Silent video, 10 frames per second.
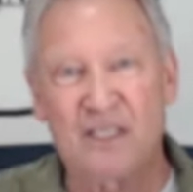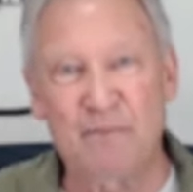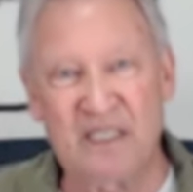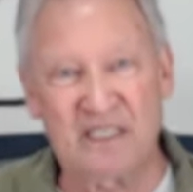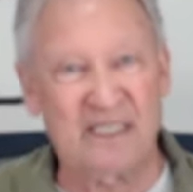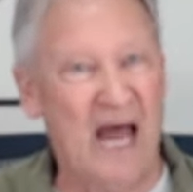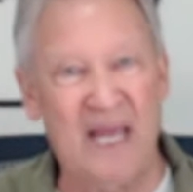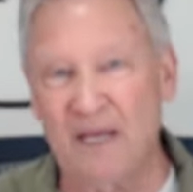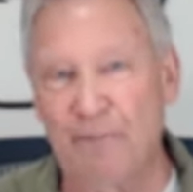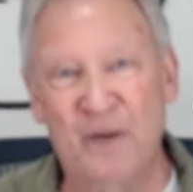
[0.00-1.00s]
the
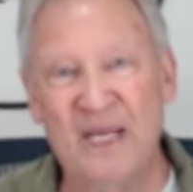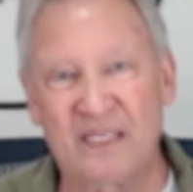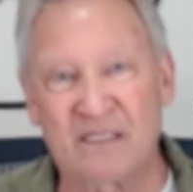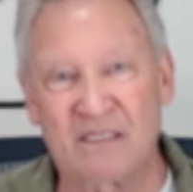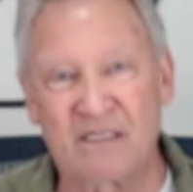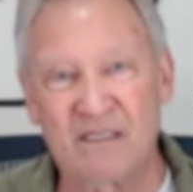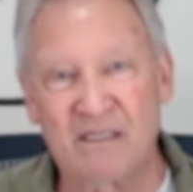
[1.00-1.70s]
Messiah Prince.